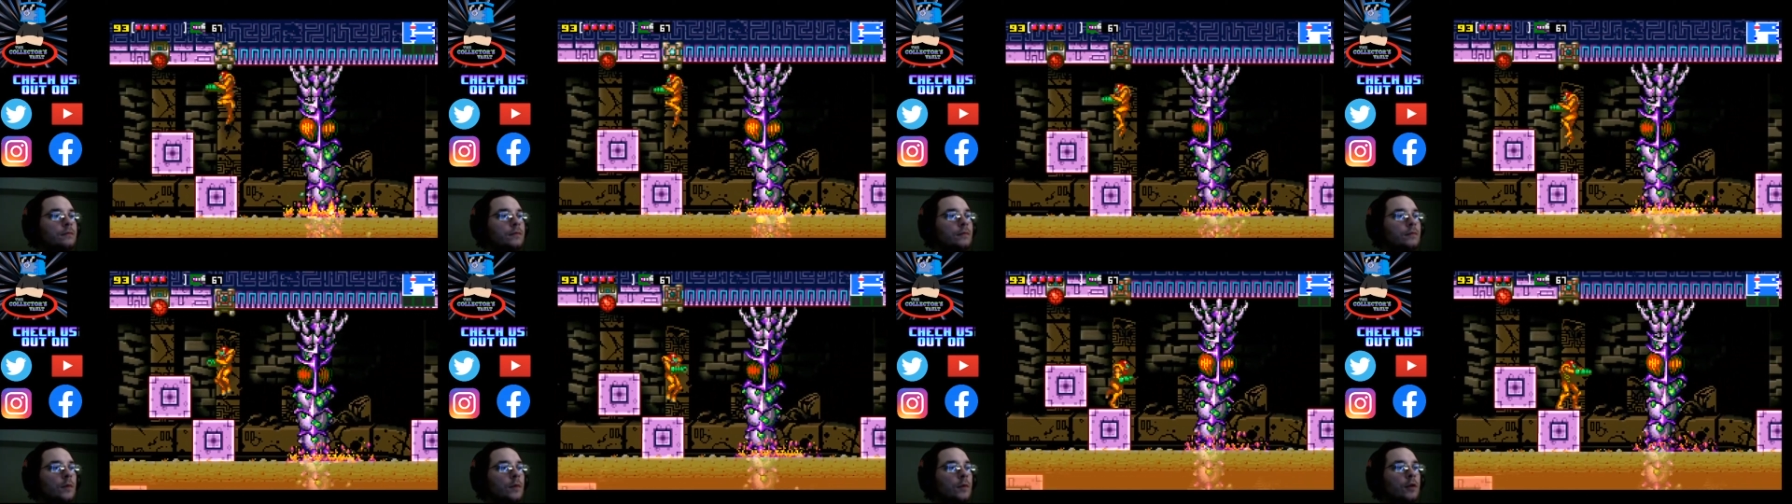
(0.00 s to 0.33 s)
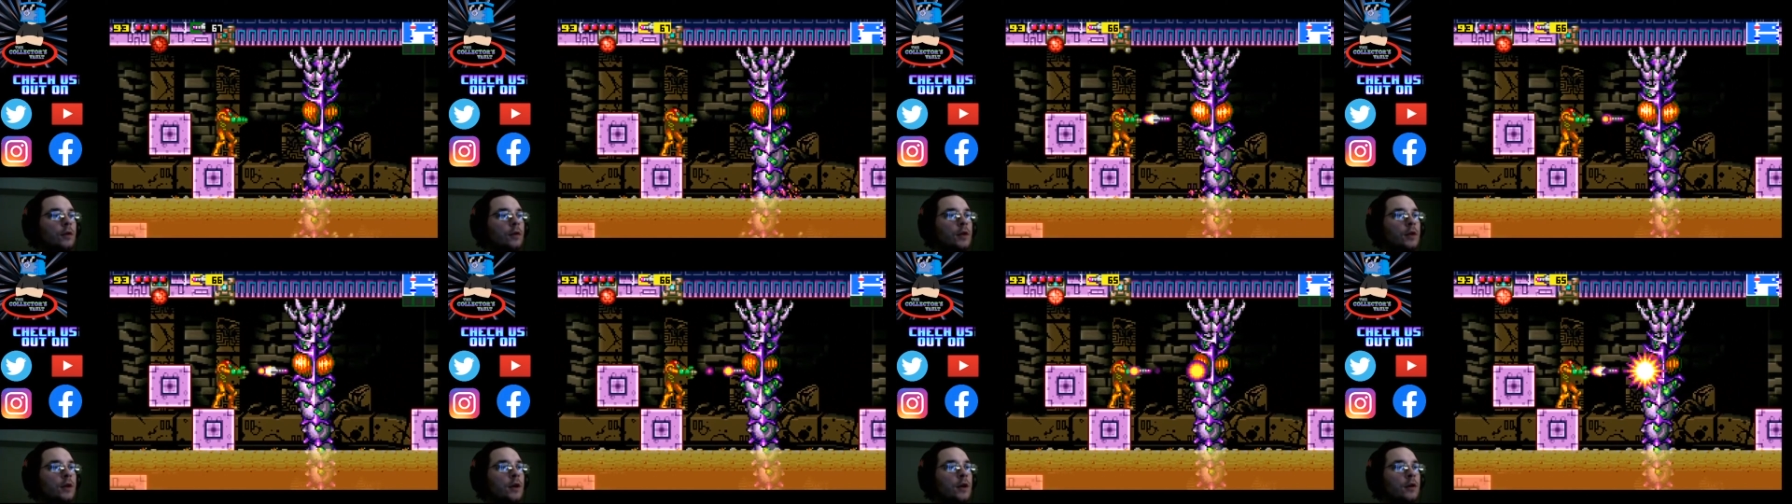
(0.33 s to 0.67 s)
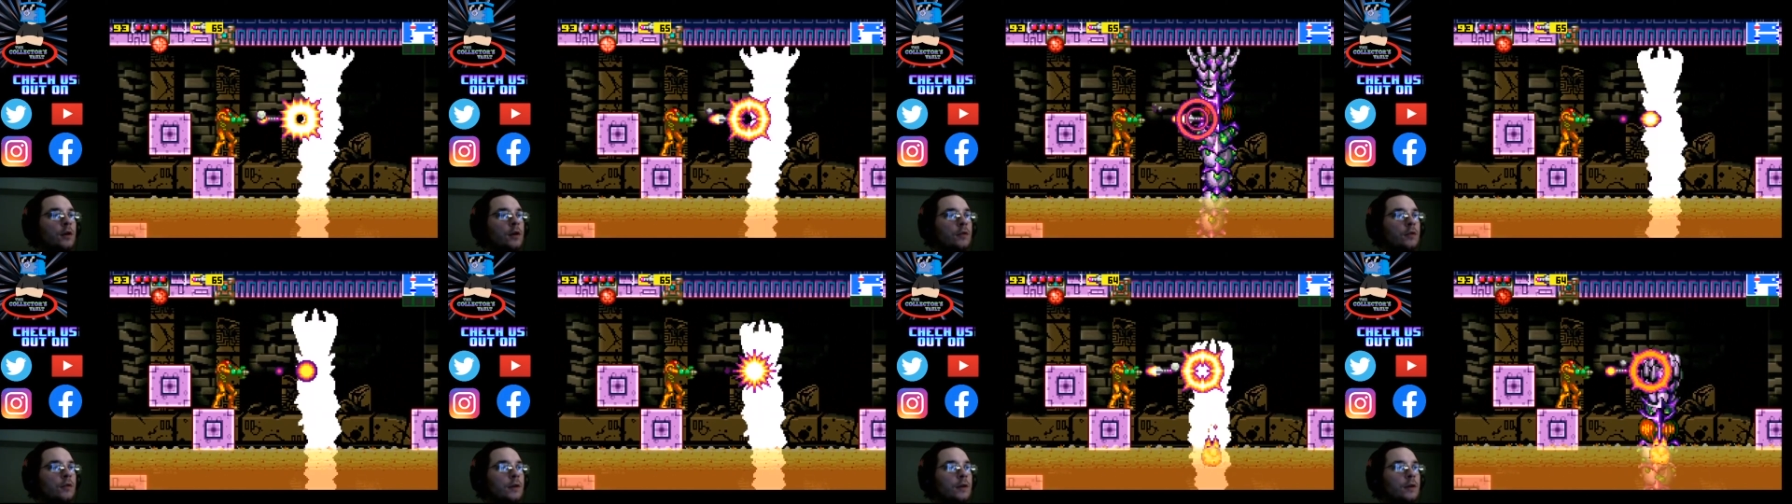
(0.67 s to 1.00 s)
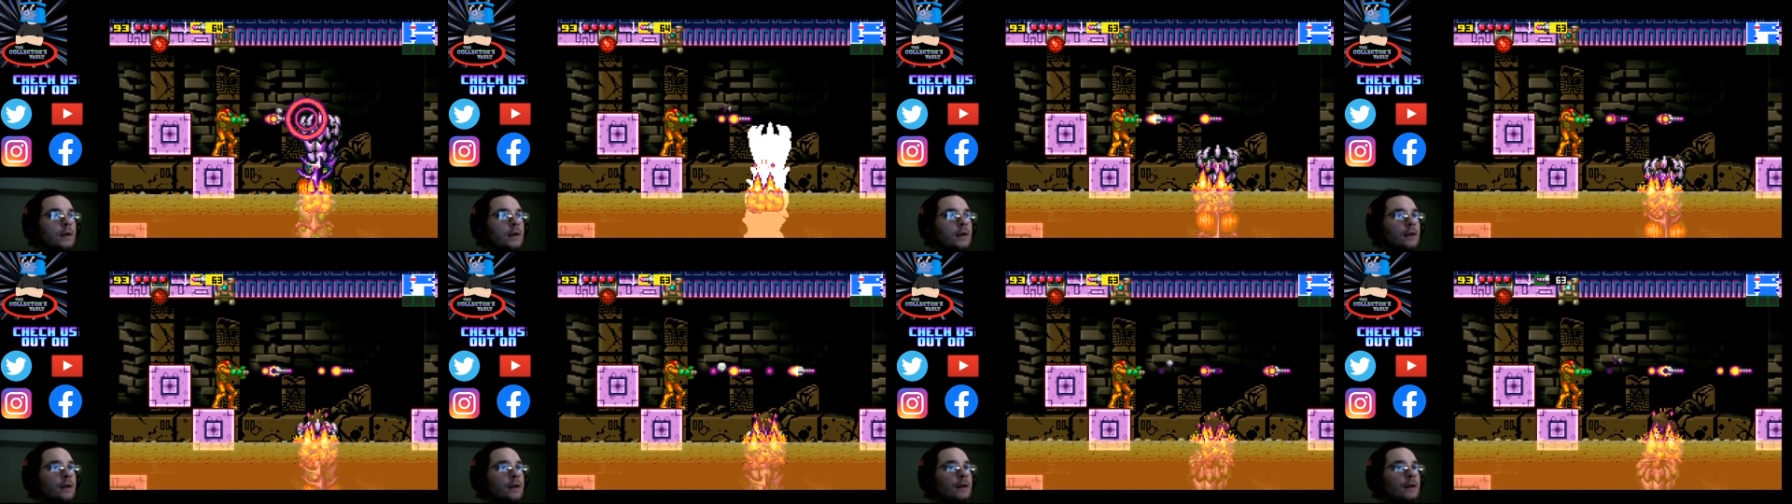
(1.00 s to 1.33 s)
Oh no!
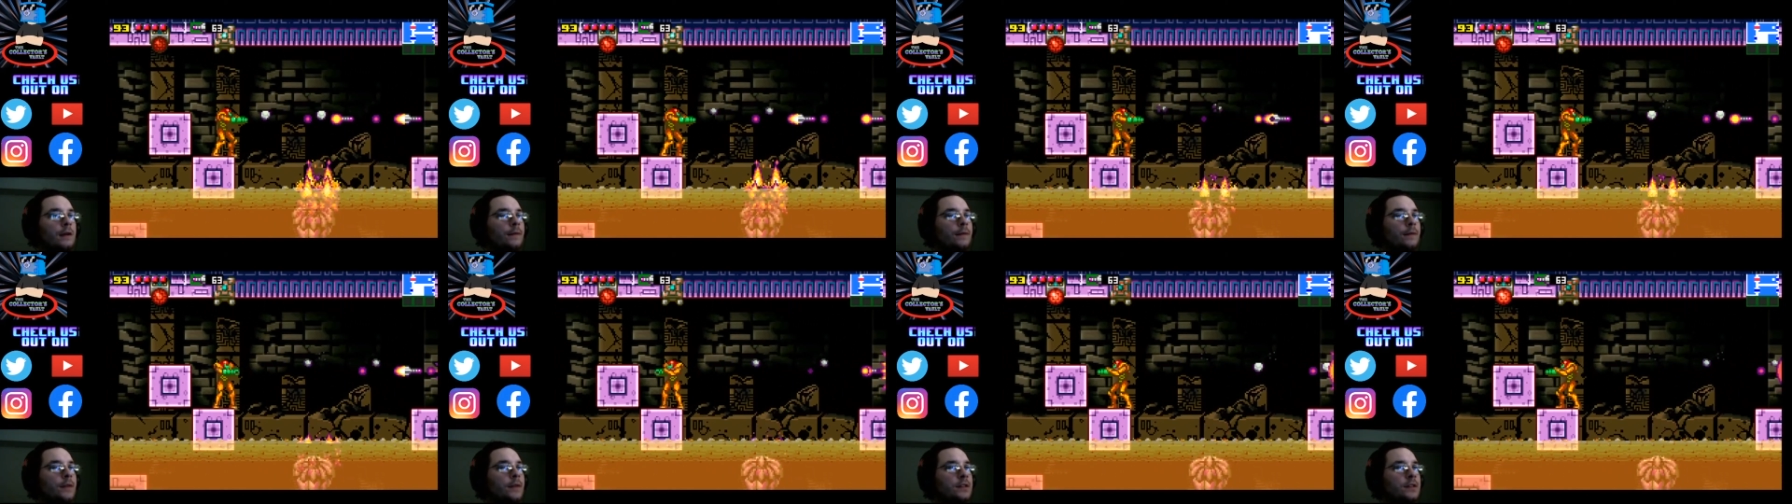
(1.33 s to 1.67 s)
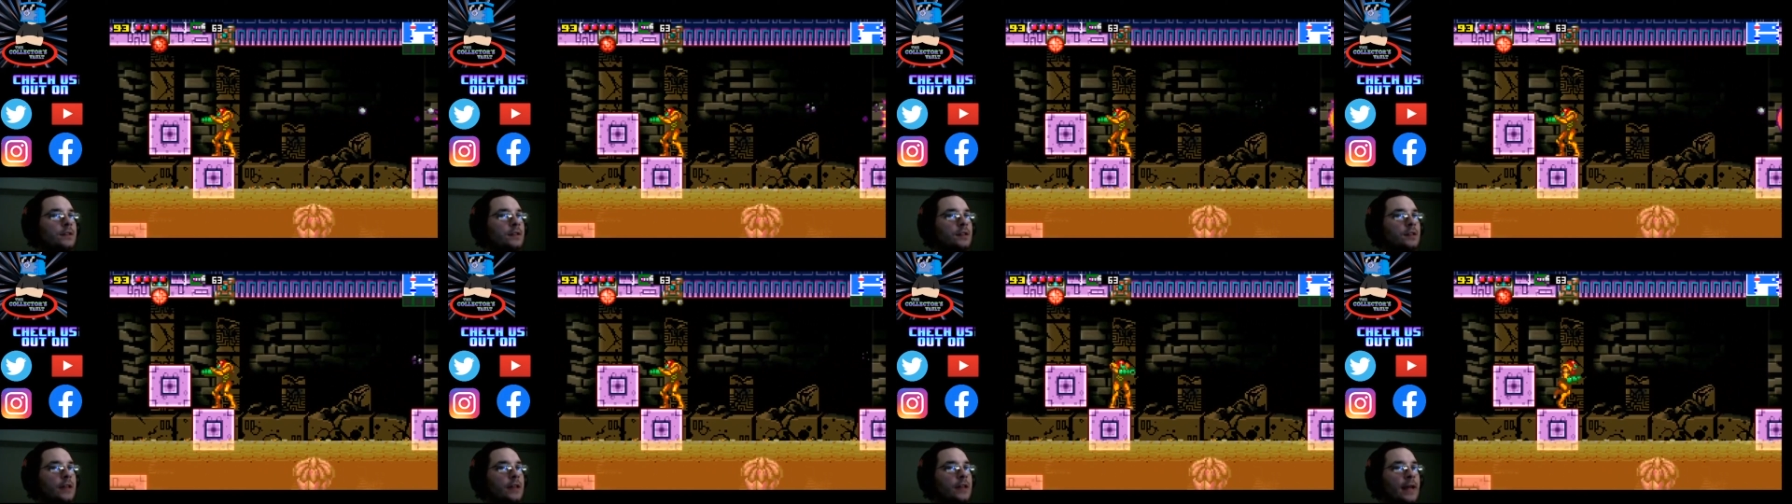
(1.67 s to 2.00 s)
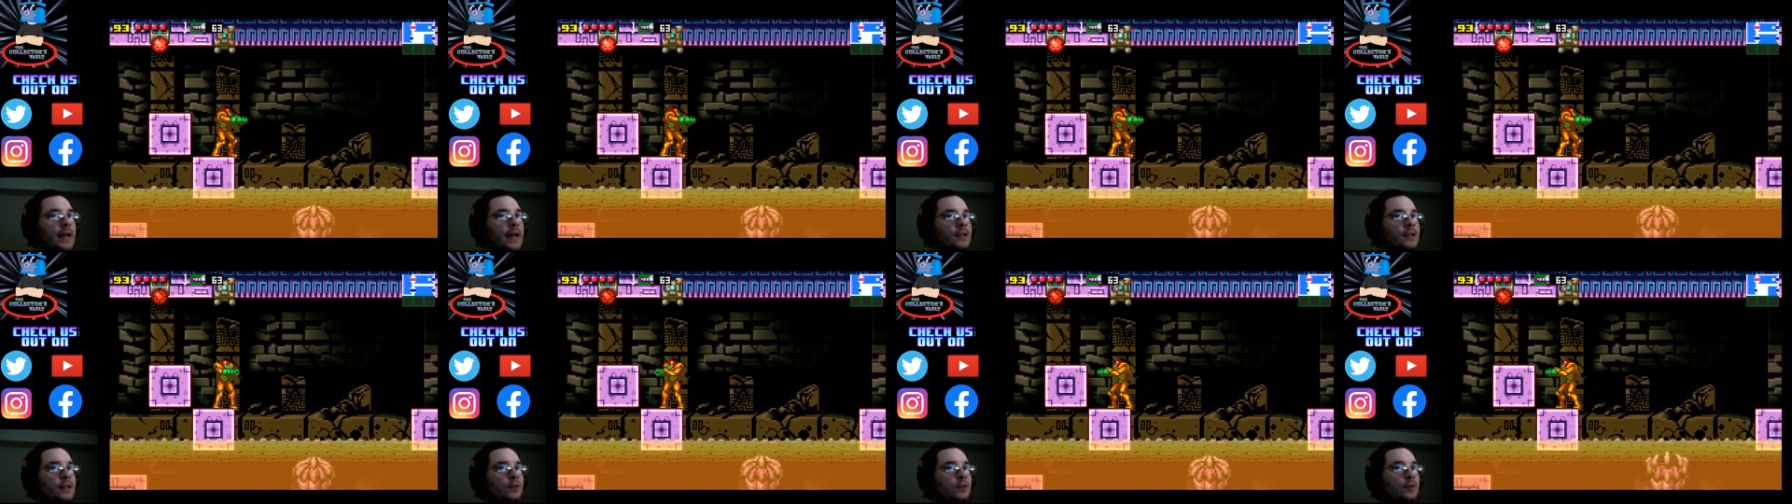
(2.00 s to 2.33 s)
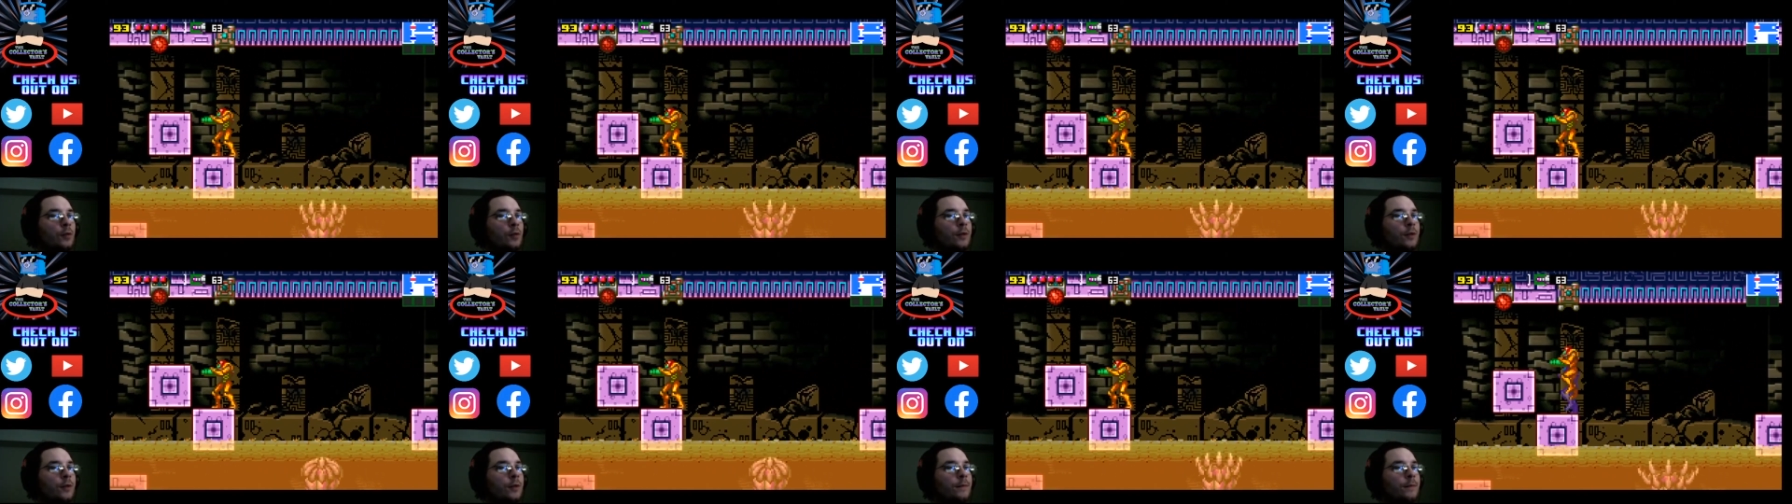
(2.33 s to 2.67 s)
It's this acid
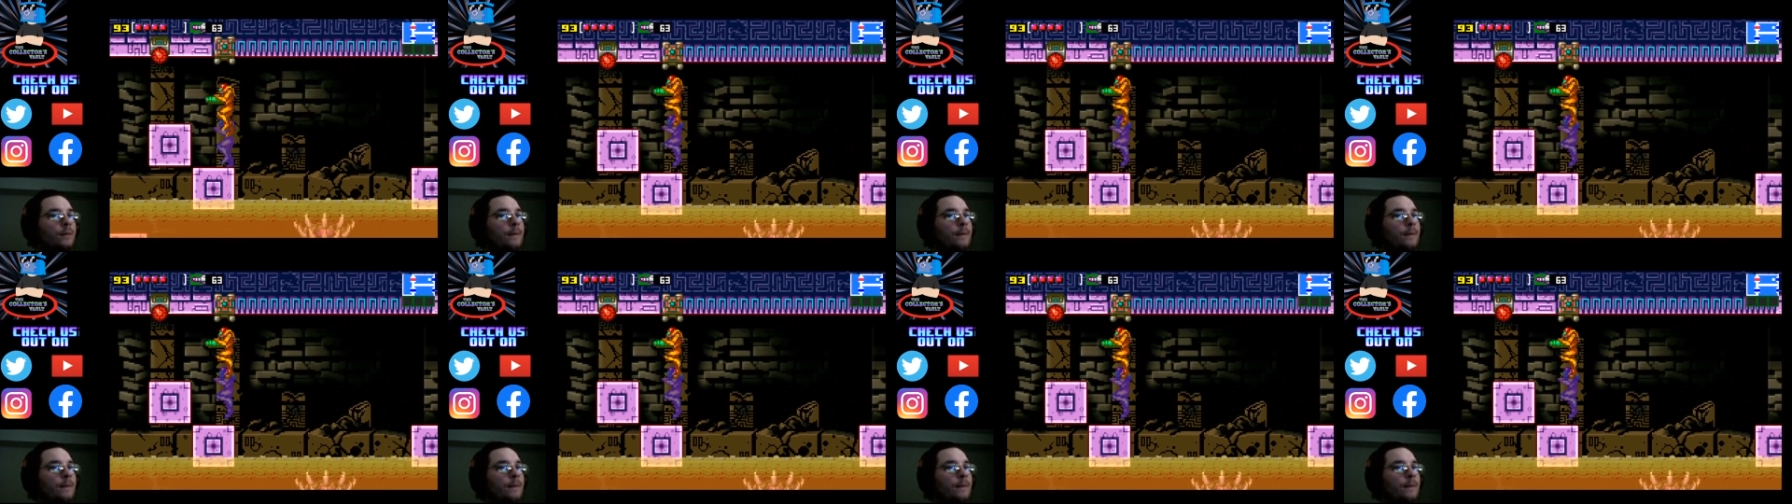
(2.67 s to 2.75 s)
worm.